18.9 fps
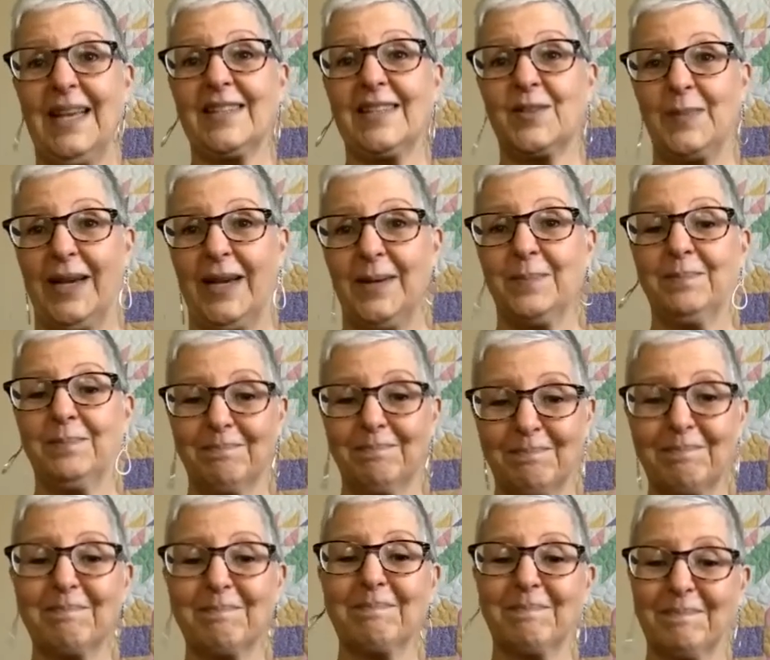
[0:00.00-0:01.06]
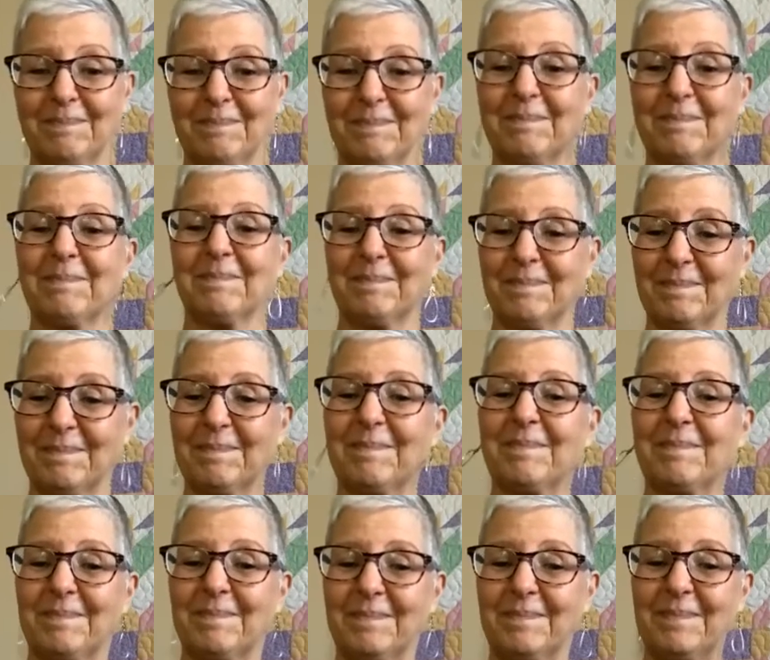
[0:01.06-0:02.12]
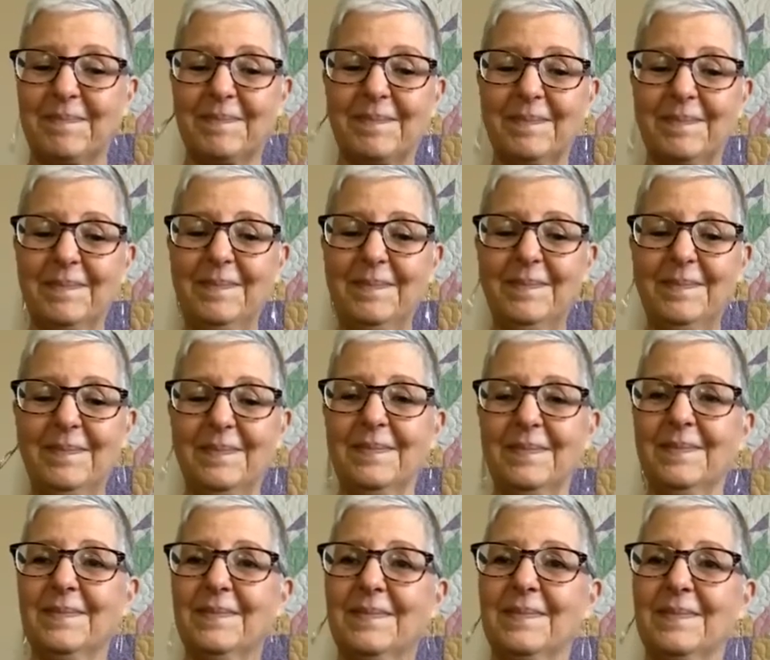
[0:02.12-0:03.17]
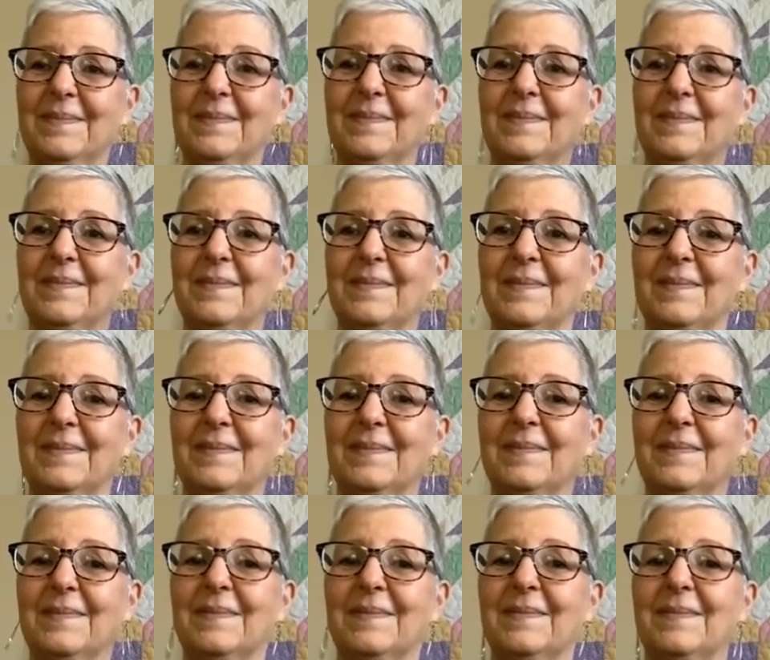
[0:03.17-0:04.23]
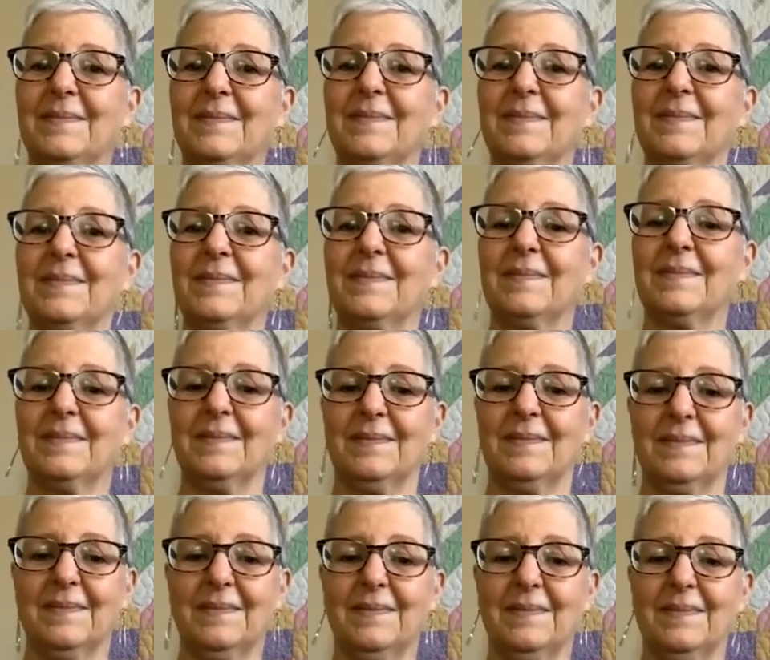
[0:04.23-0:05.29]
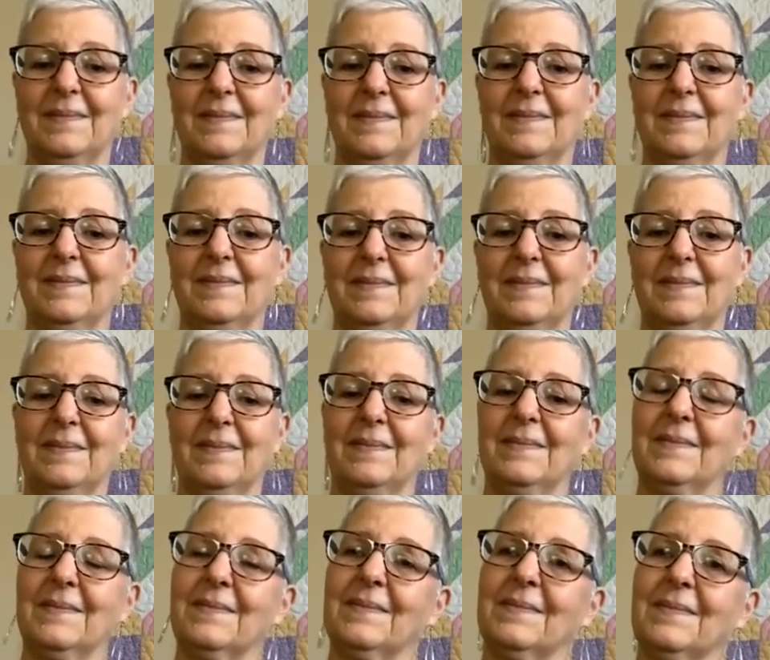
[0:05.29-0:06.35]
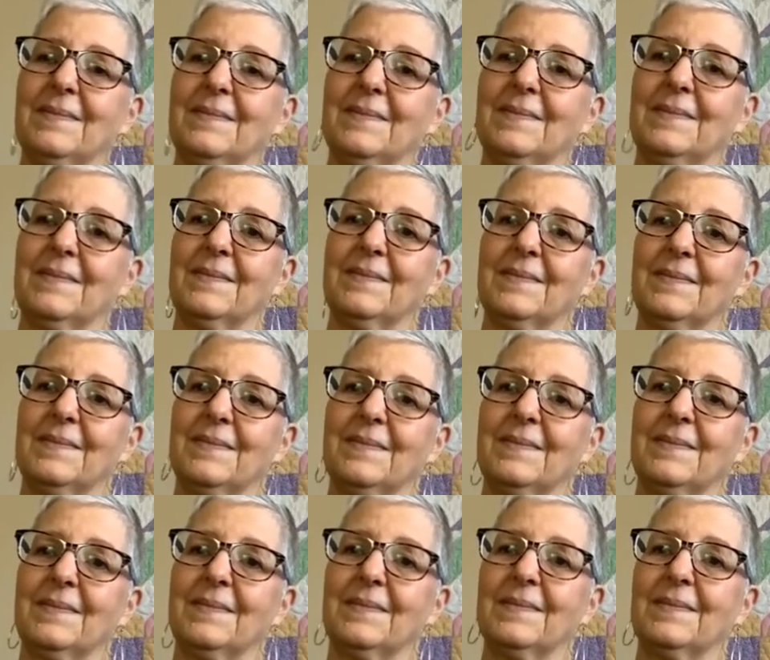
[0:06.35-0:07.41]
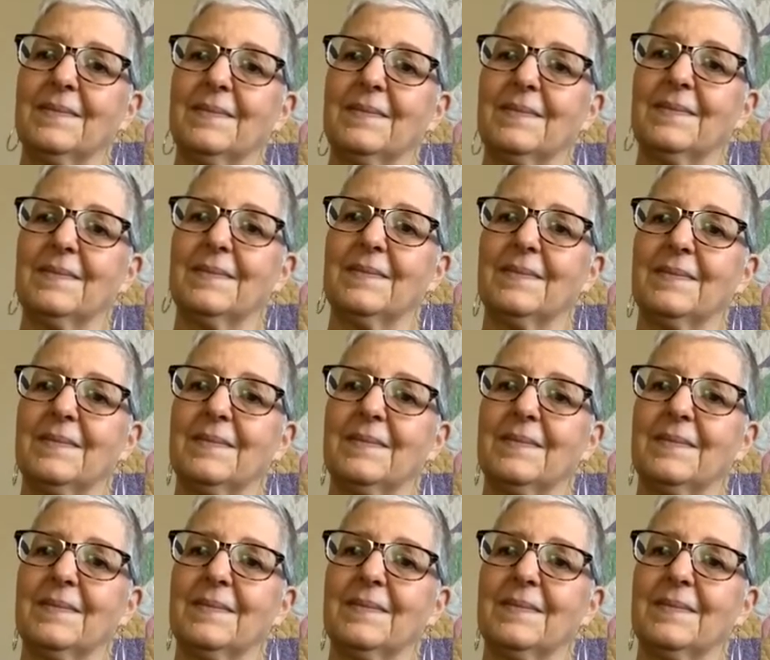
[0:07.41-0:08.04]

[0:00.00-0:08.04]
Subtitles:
(silent)